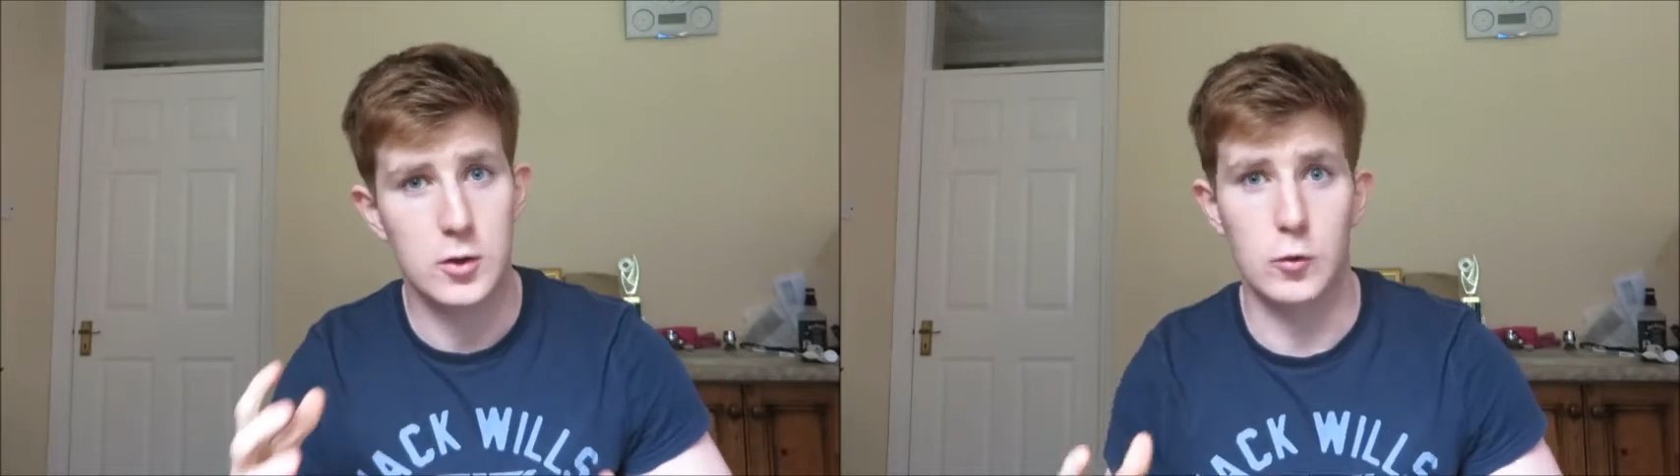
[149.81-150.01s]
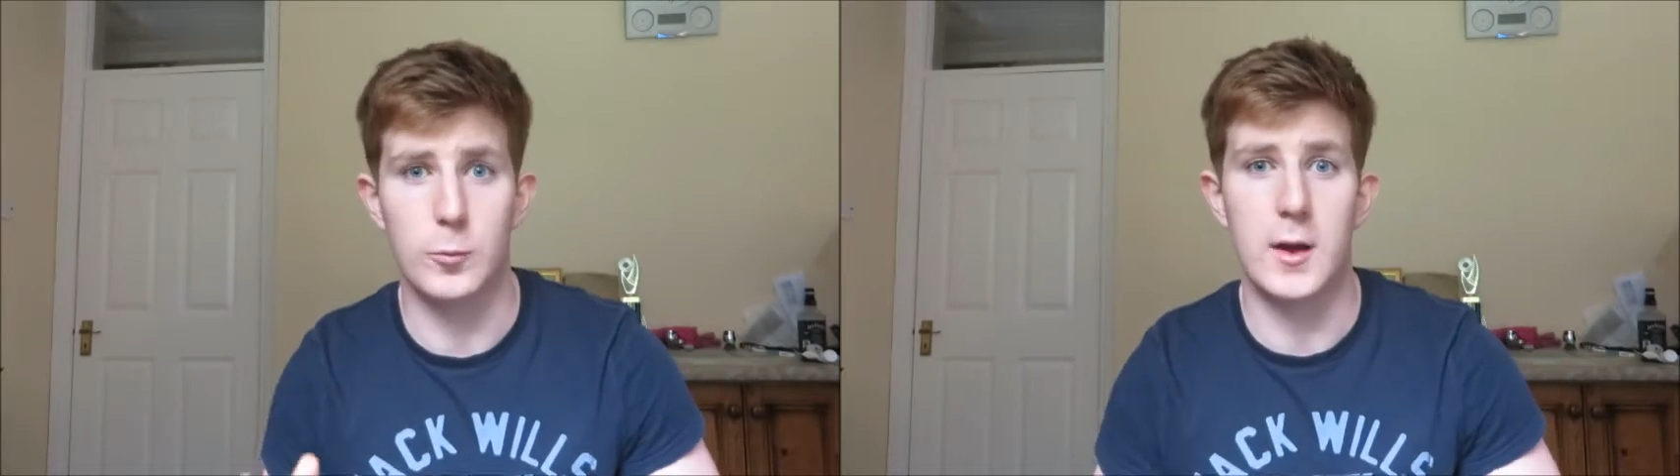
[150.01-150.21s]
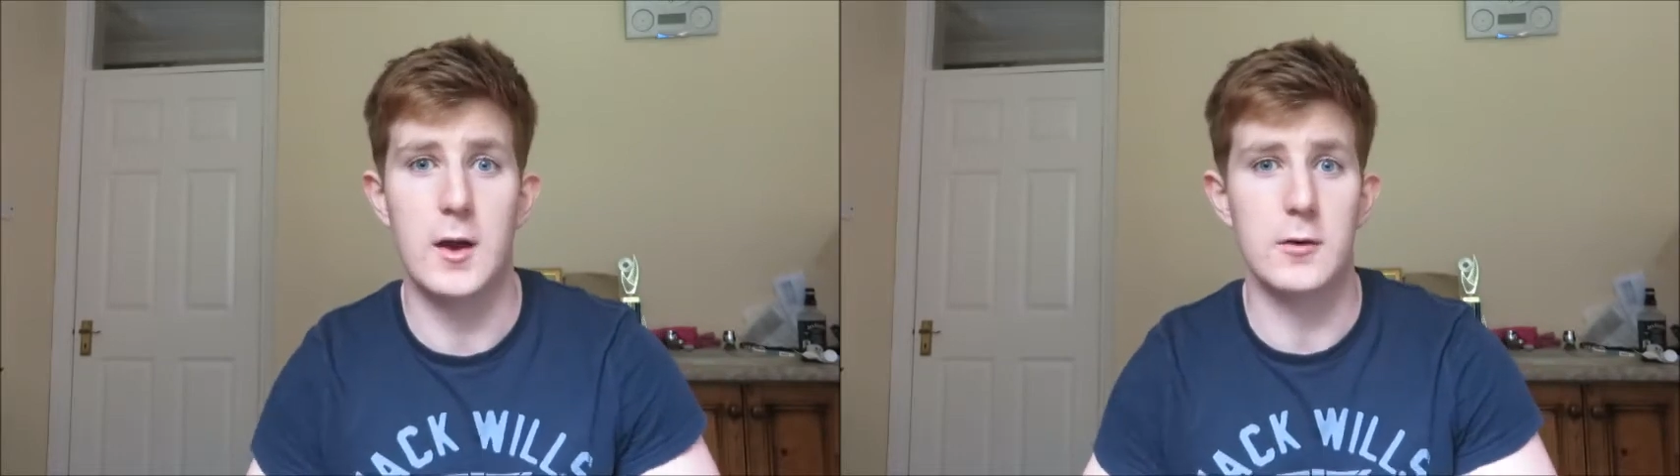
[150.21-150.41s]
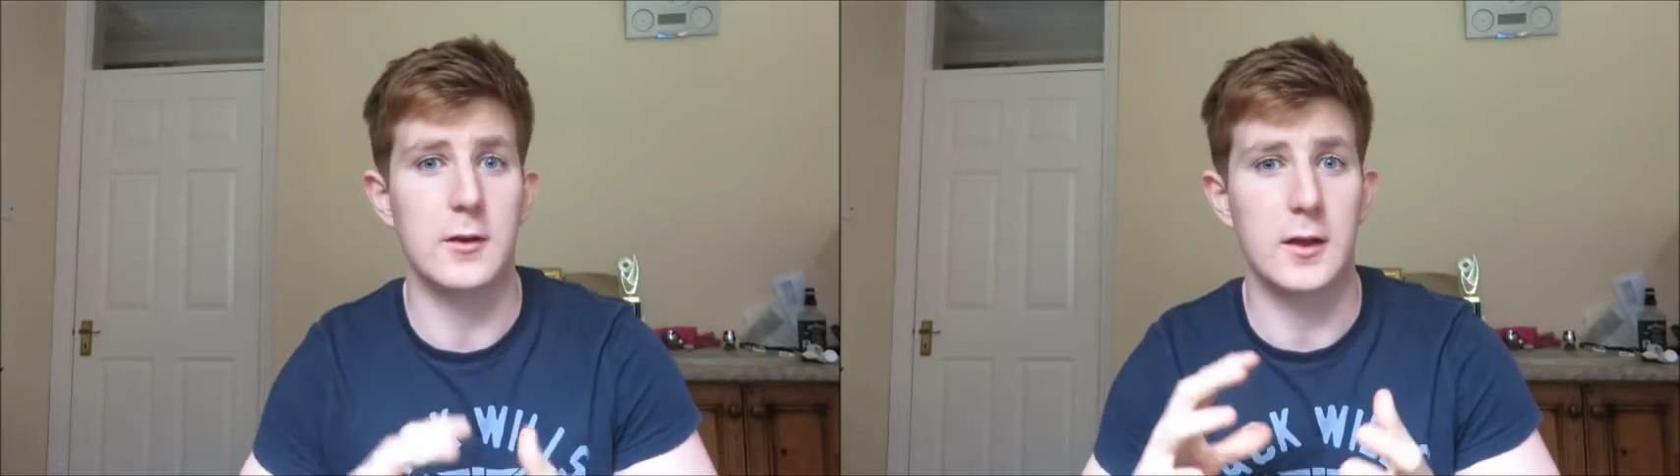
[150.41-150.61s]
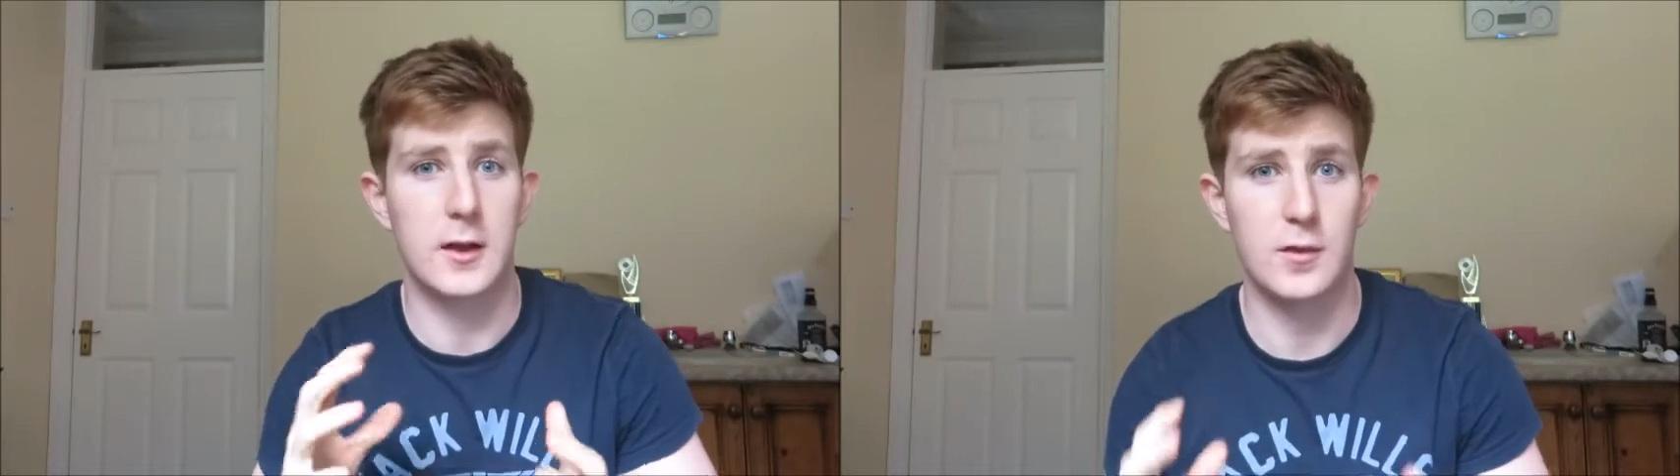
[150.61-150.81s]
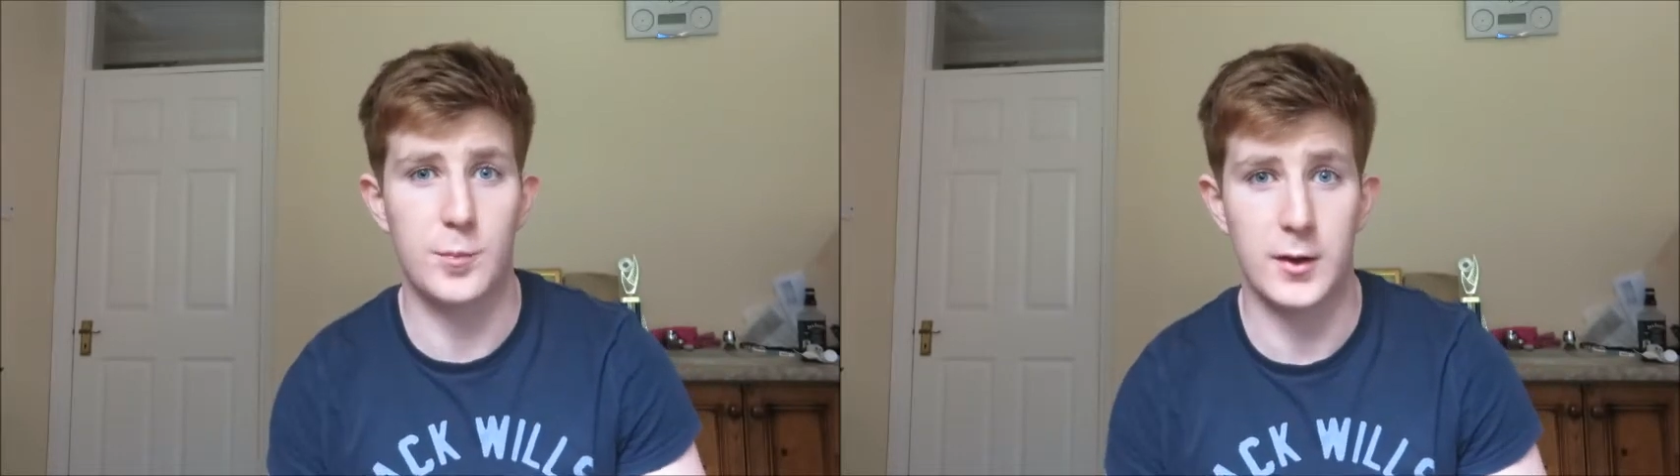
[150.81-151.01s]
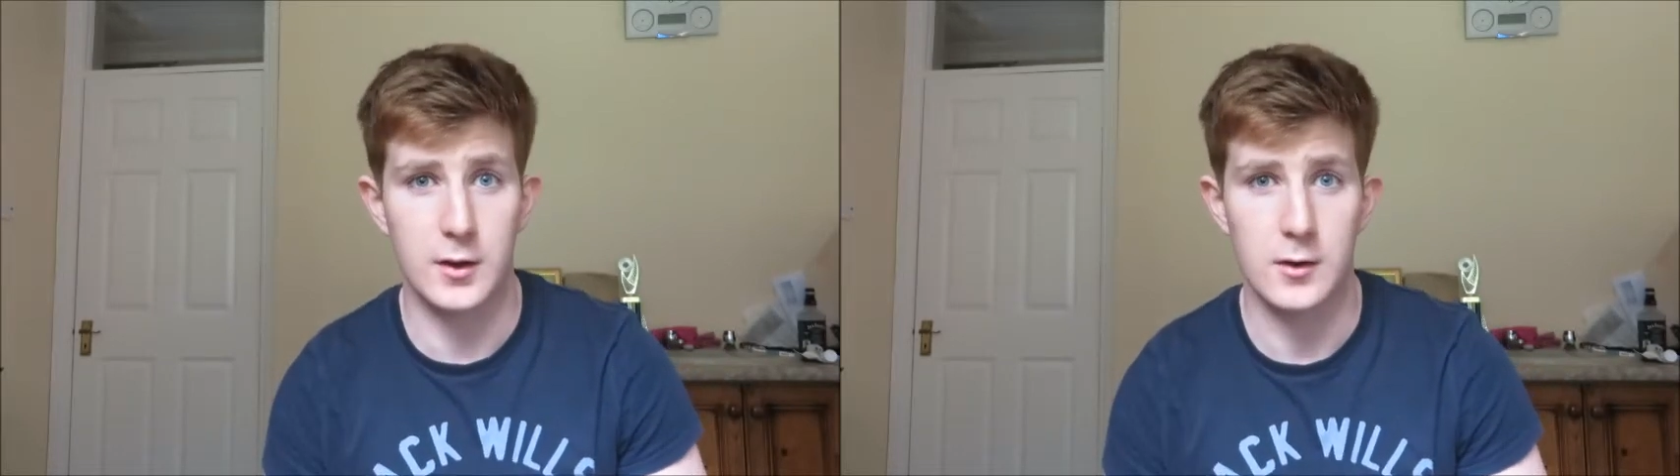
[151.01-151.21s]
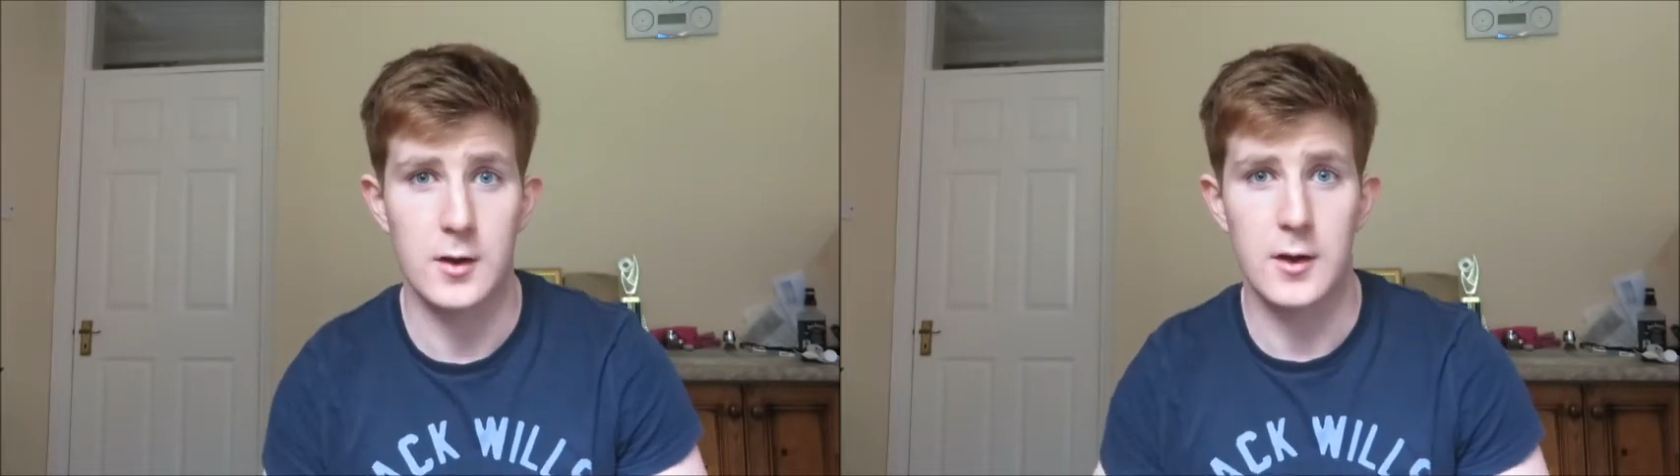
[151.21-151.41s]
you repair it, it gets
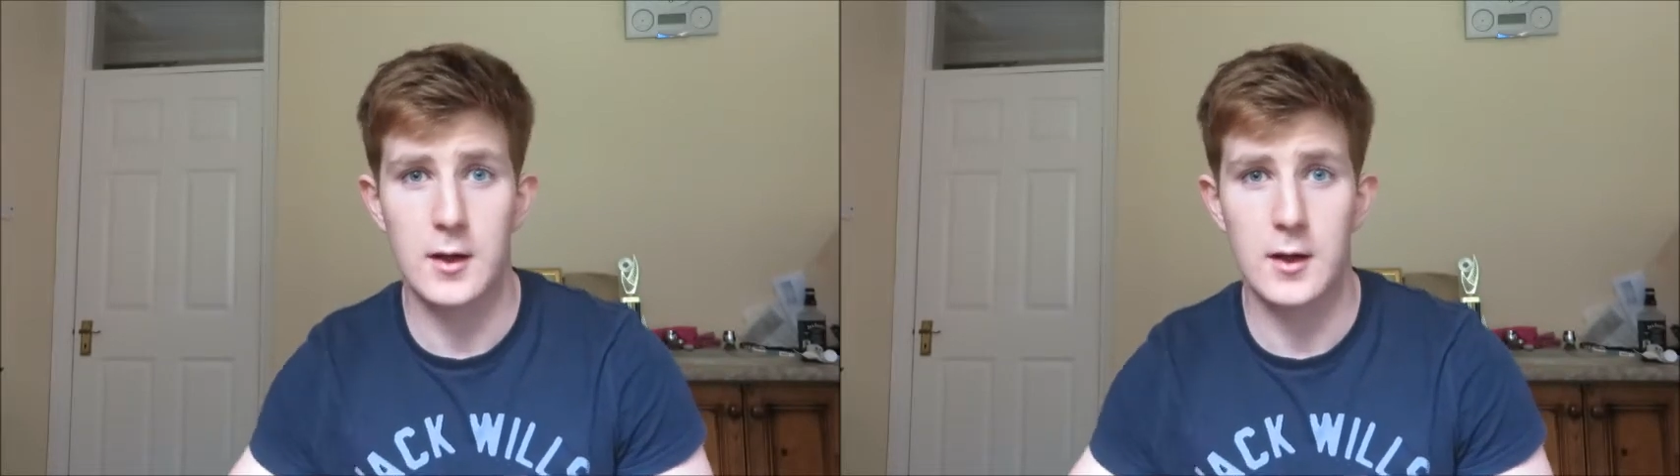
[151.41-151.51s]
bigger.